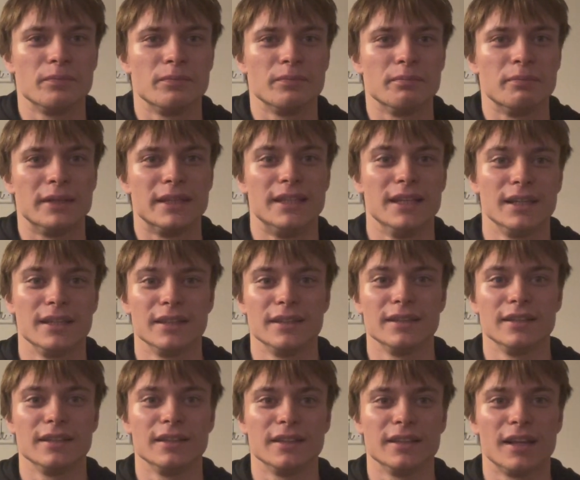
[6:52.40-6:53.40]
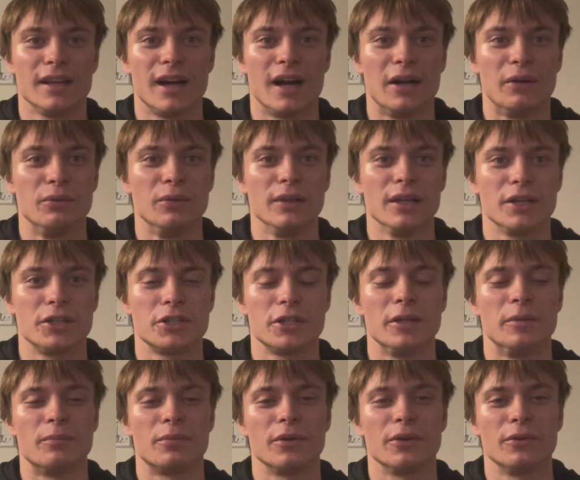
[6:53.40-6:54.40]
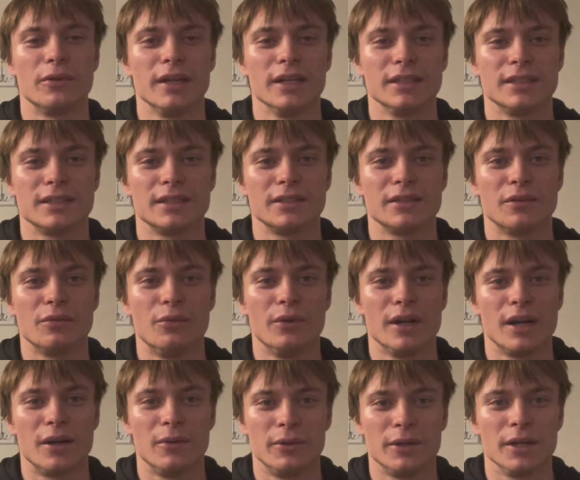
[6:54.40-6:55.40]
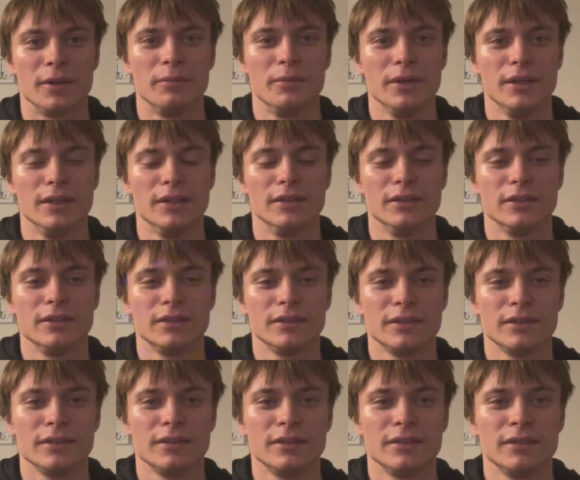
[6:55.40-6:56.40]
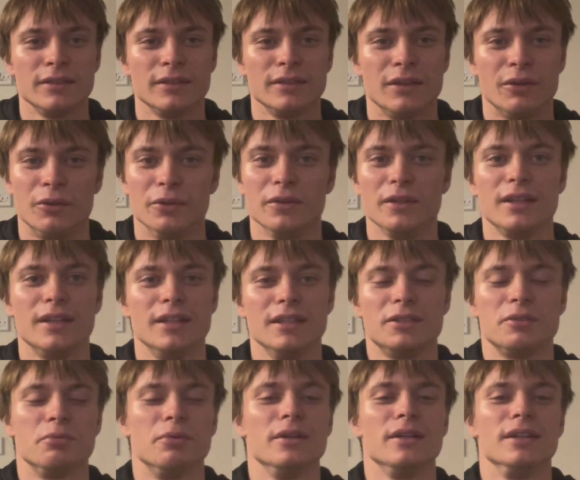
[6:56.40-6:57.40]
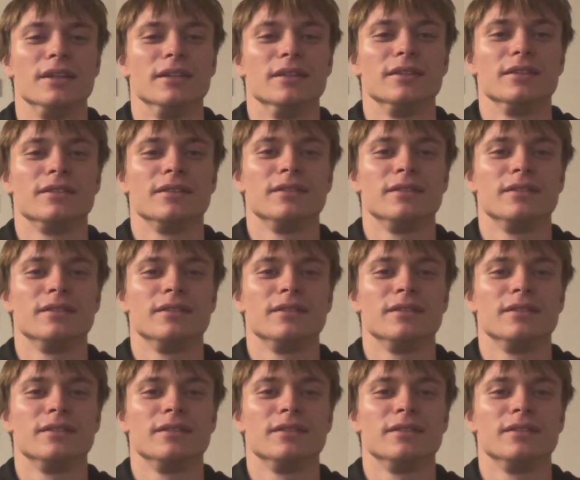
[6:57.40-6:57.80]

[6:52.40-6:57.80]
But then I will actually progress where I wanna be. Only this way.